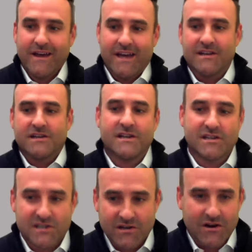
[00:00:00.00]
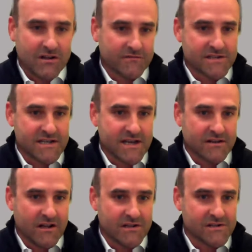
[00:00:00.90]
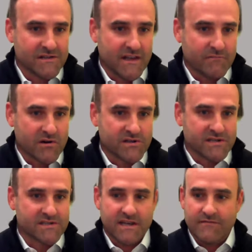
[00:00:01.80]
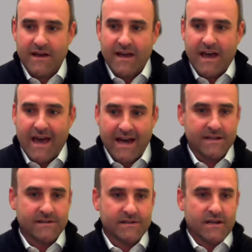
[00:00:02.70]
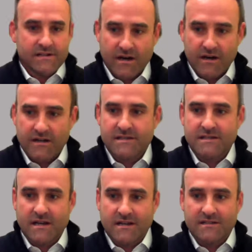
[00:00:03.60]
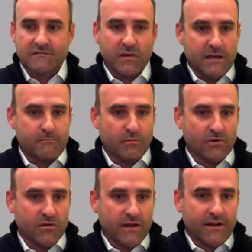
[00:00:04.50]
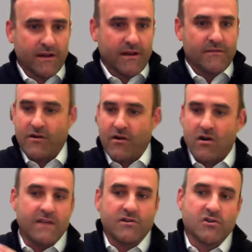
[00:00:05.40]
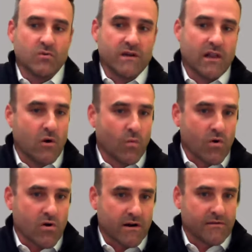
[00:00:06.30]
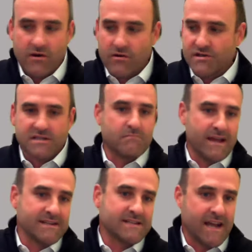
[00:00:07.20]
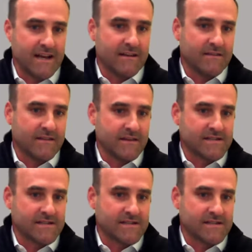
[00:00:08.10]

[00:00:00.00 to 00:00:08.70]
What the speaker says: in addition to all of this technology they've purchased, they've added tons and tons of people that aren't even doing loan work. They're just maintaining the